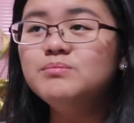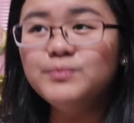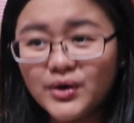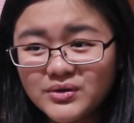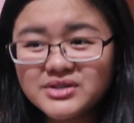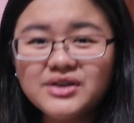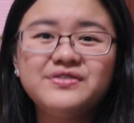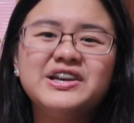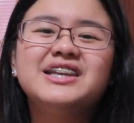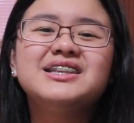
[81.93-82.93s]
most
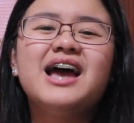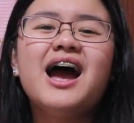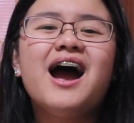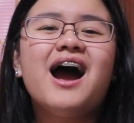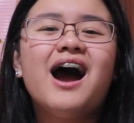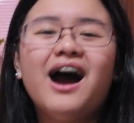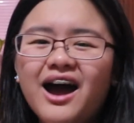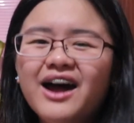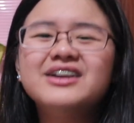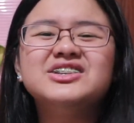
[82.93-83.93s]
of it
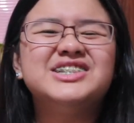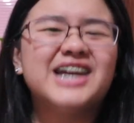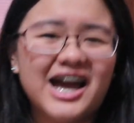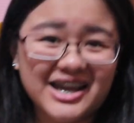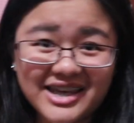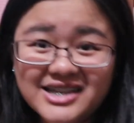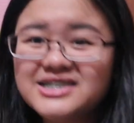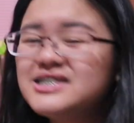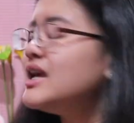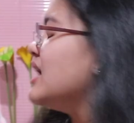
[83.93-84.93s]
are jackets.